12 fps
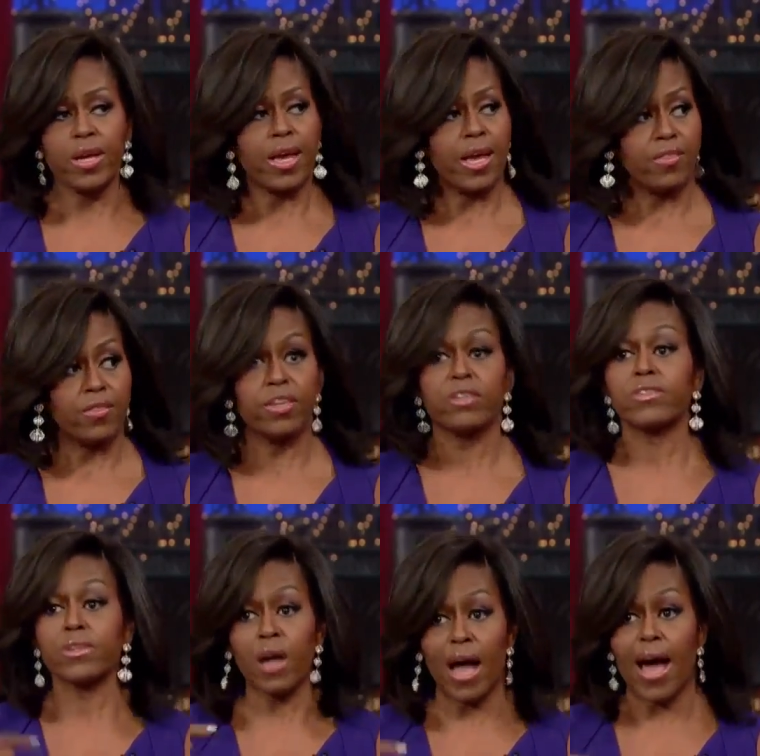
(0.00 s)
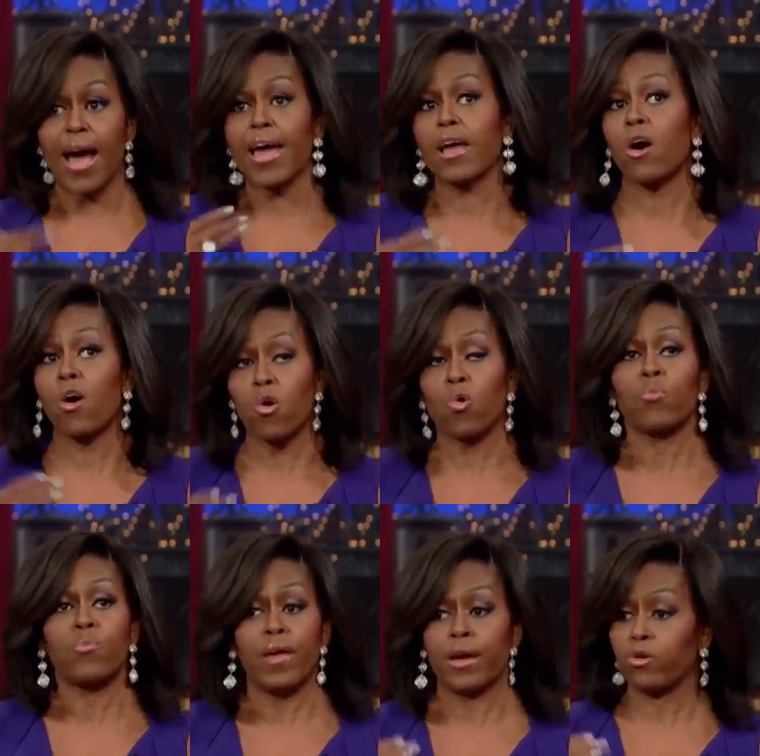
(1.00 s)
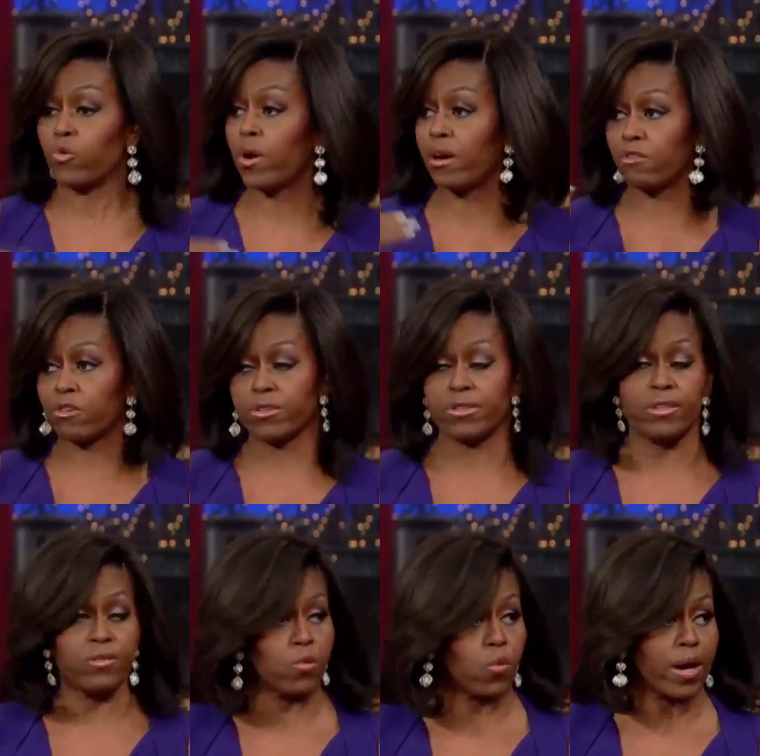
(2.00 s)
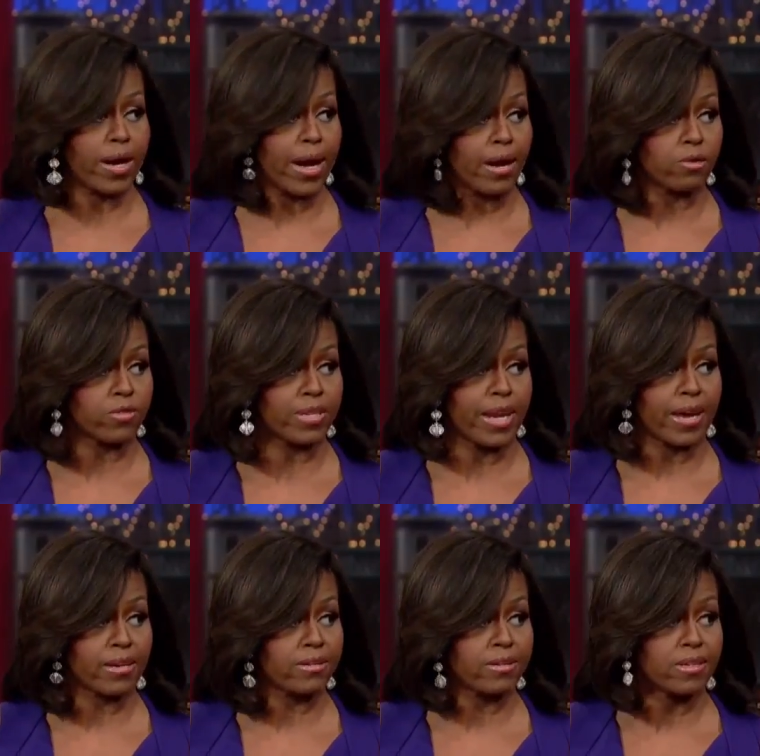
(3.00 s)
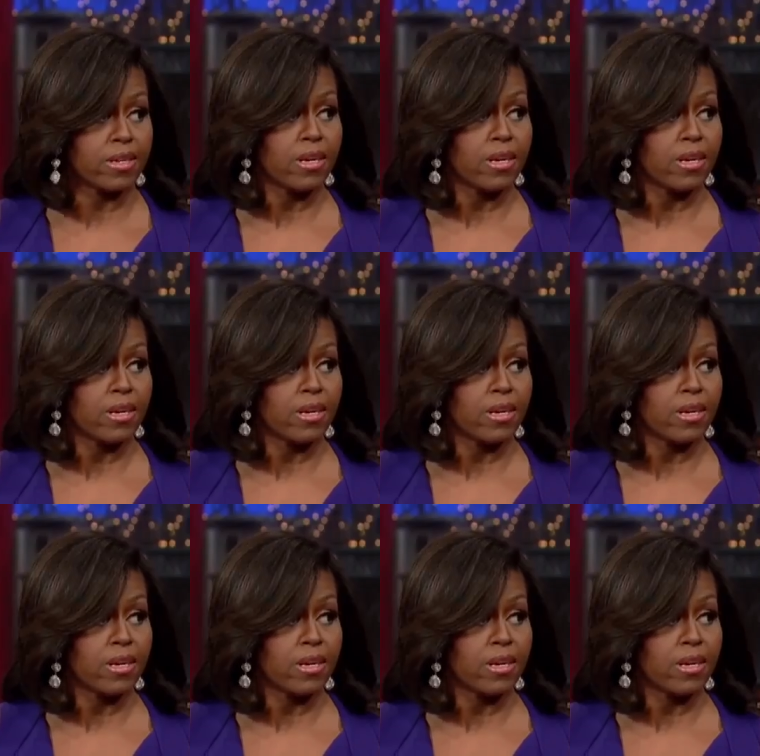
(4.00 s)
And this, I hope that whoever is in the White House next